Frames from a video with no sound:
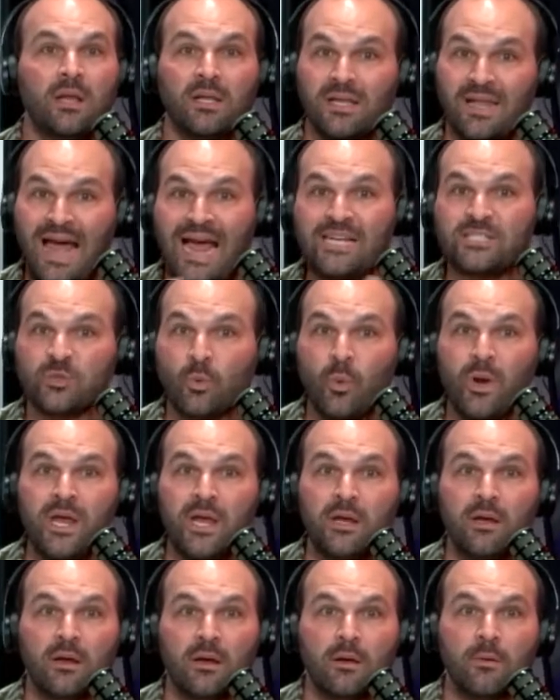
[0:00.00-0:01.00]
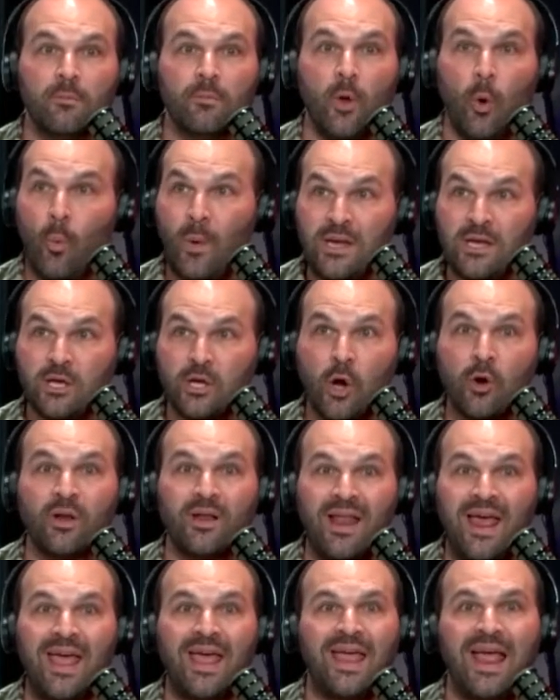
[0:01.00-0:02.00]
Last week, a week ago
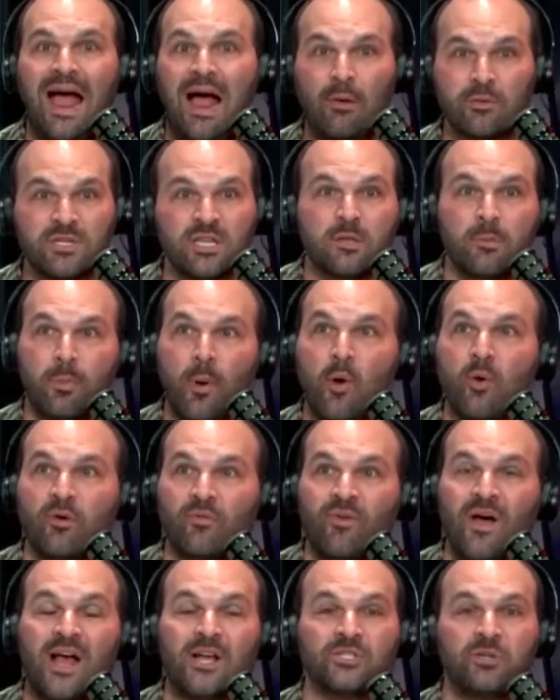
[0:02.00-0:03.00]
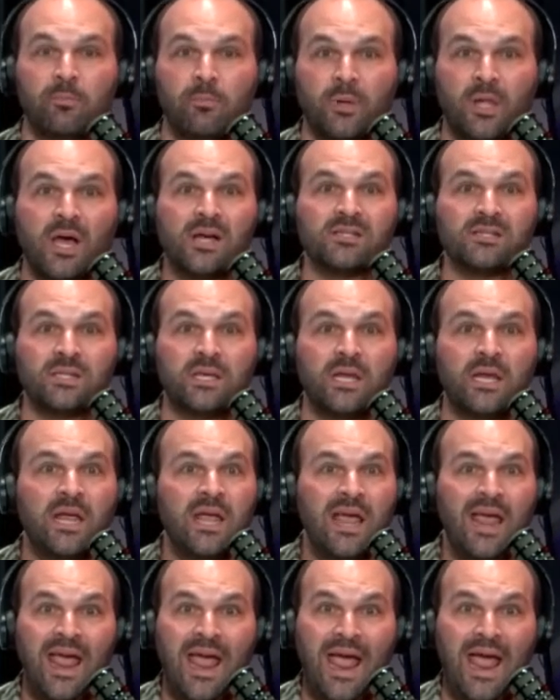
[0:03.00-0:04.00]
today, I was at the Beau Rivage in Biloxi,
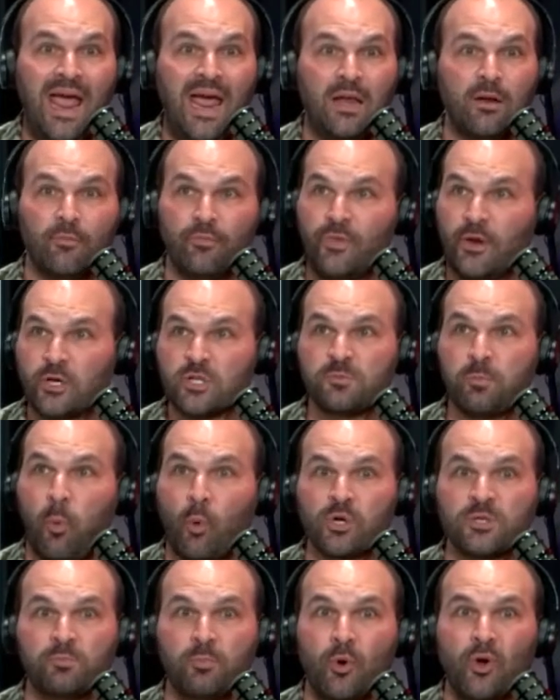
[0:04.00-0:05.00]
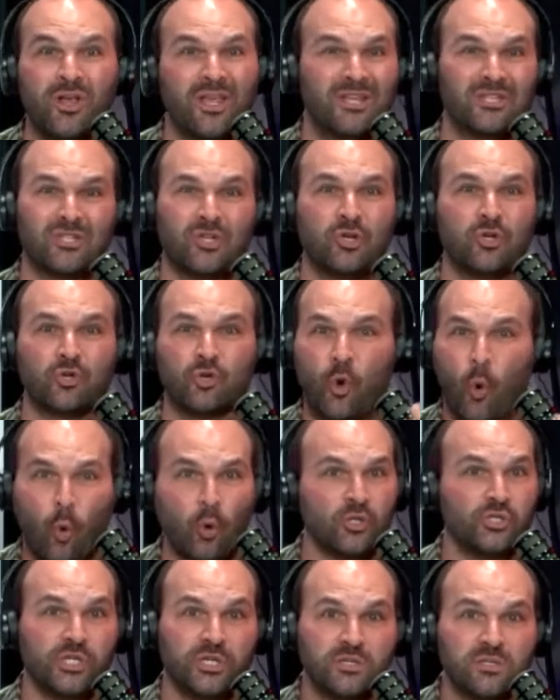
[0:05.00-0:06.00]
and their sports book is
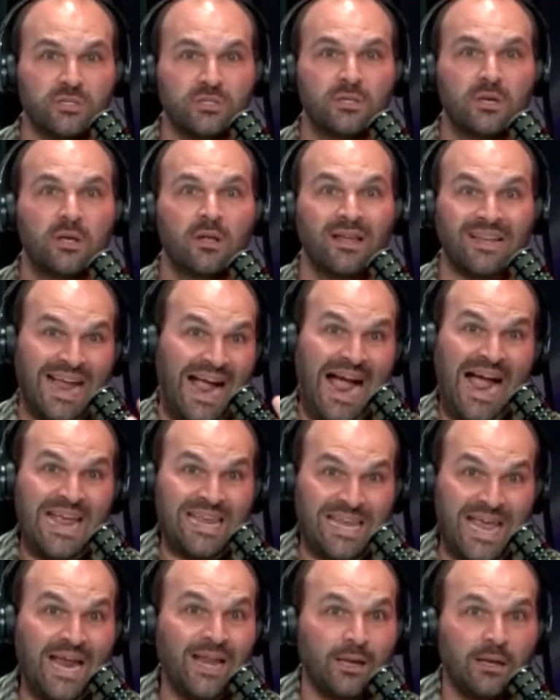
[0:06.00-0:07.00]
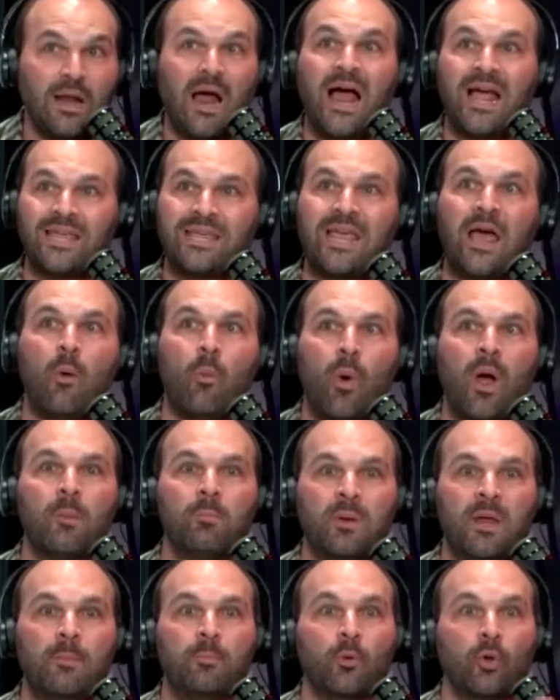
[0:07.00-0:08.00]
gorgeous. Like, I get it. I get why
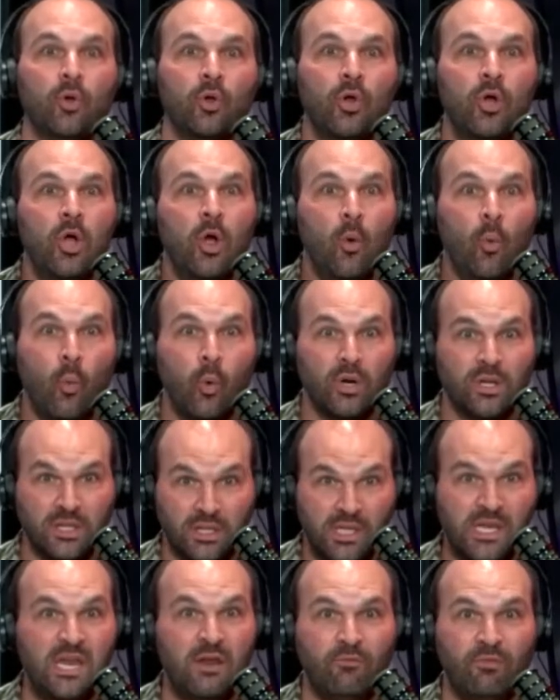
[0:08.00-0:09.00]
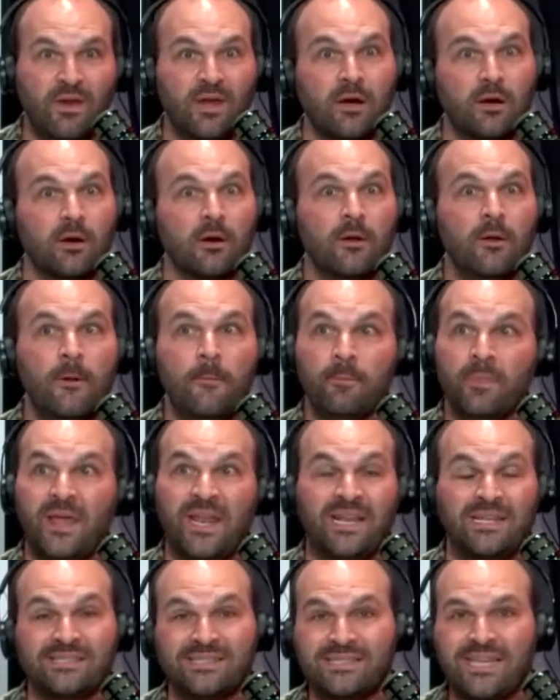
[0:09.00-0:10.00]
people would leave here
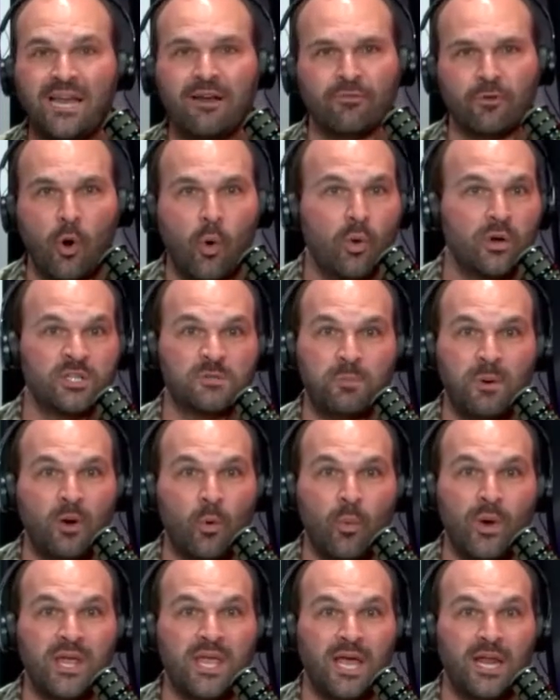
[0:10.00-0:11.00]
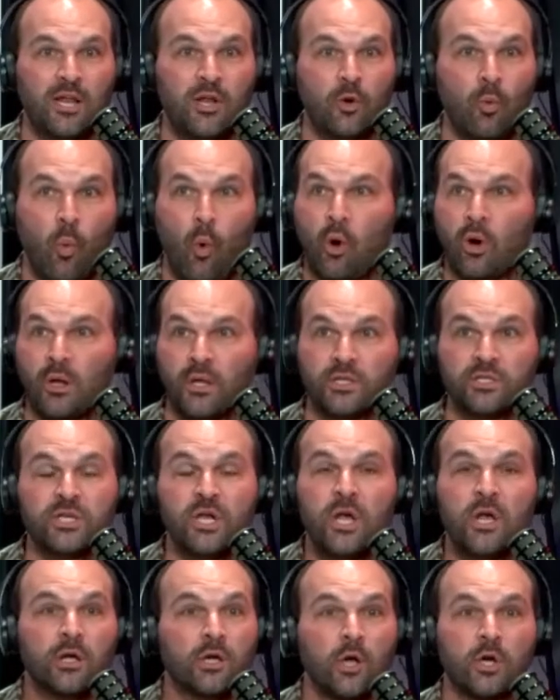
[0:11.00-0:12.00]
and instead of going spend a weekend in New
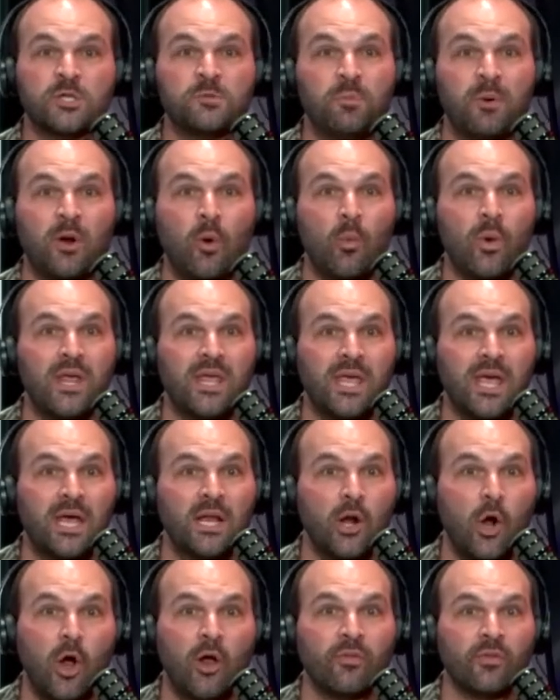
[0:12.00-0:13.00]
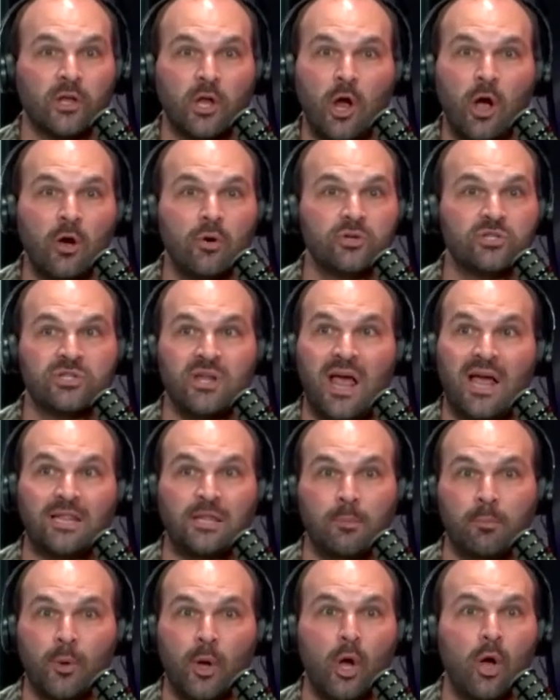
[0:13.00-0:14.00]
Orleans, go spend a weekend on the coast
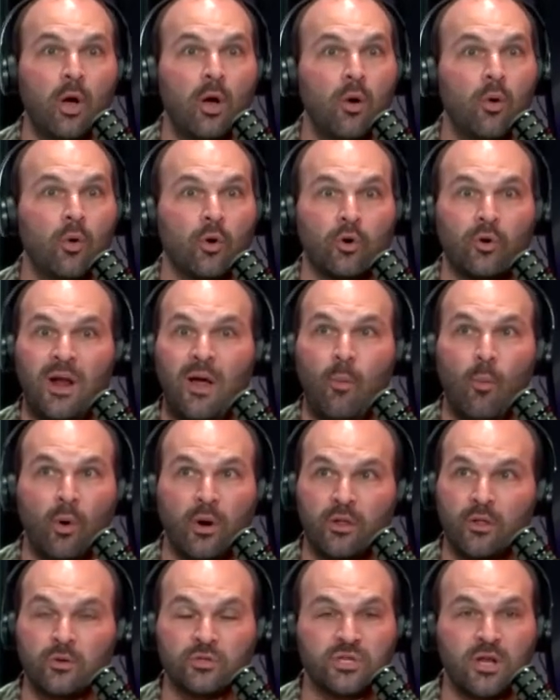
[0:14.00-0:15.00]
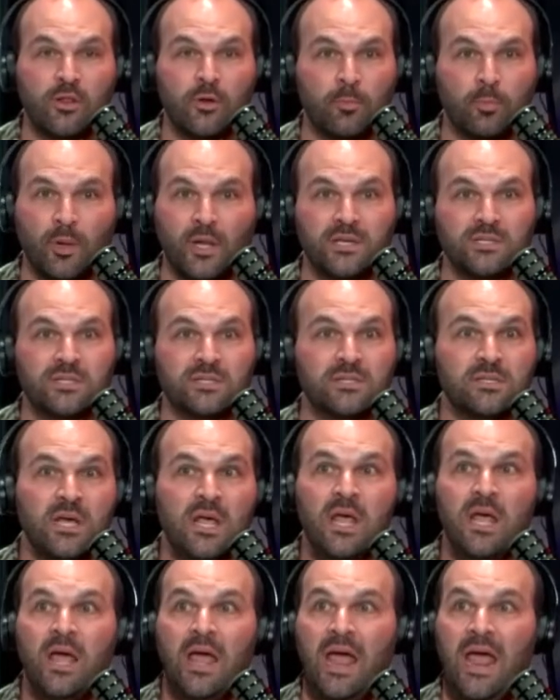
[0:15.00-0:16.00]
at the Beau or at one of those other places
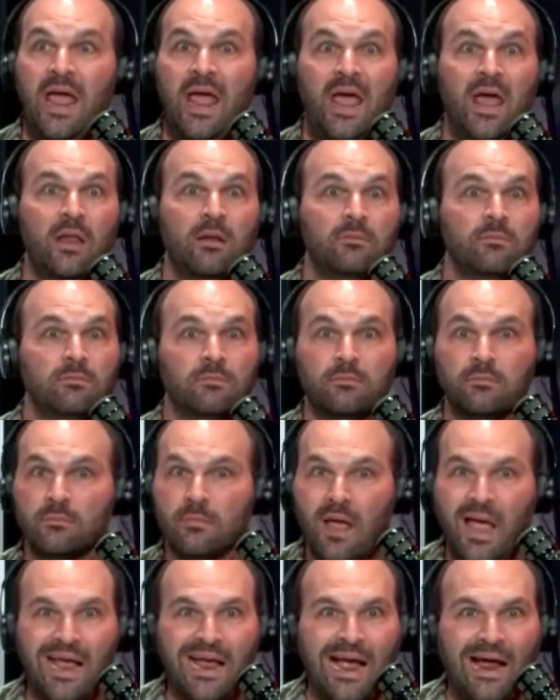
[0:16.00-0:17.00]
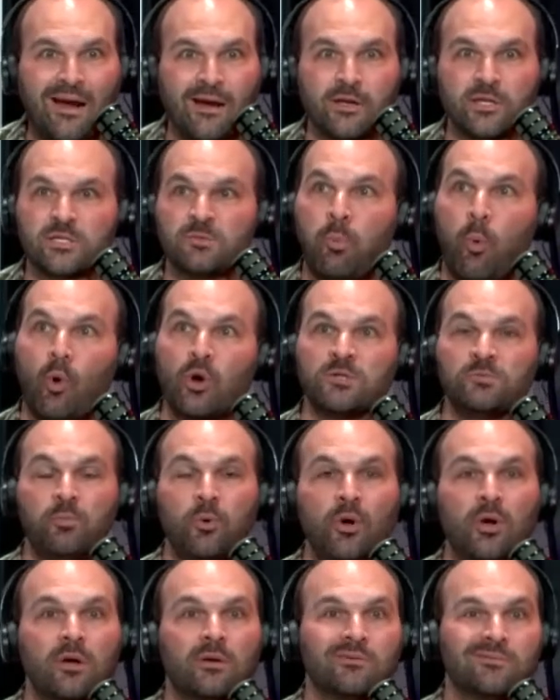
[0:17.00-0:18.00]
and hang out at a sports
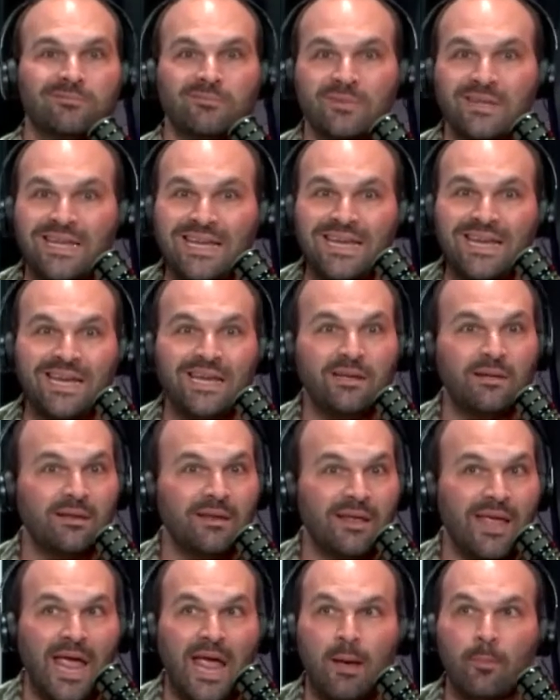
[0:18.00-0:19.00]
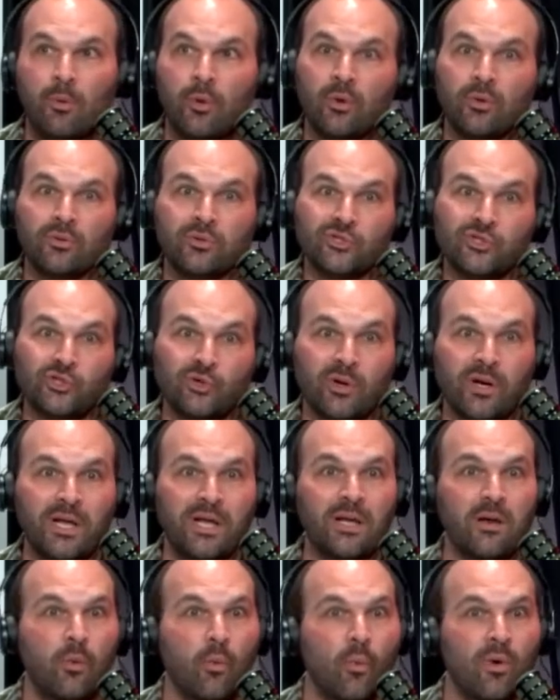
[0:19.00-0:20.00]
book, eat, gamble,
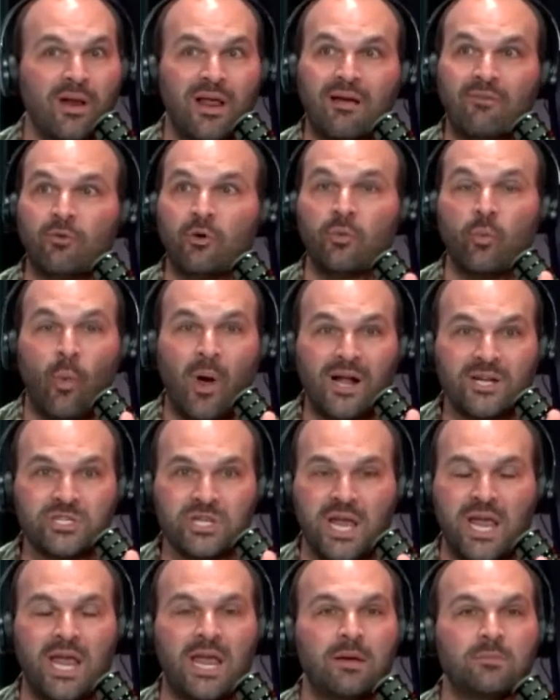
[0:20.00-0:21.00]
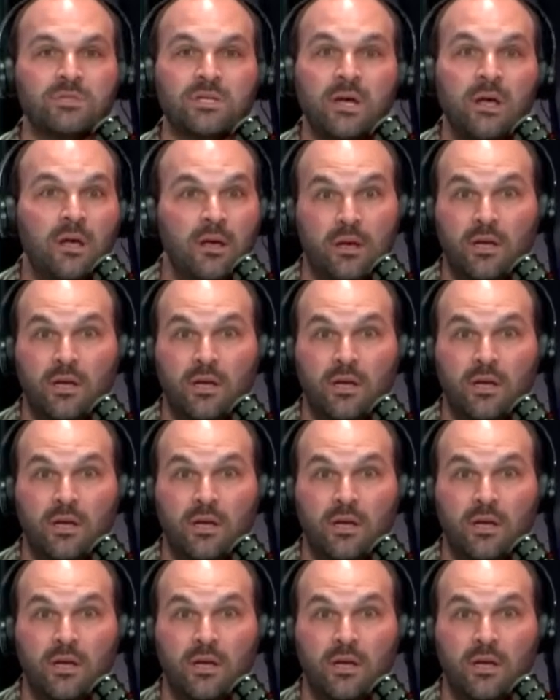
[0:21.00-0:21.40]
drink, whatever, watch games.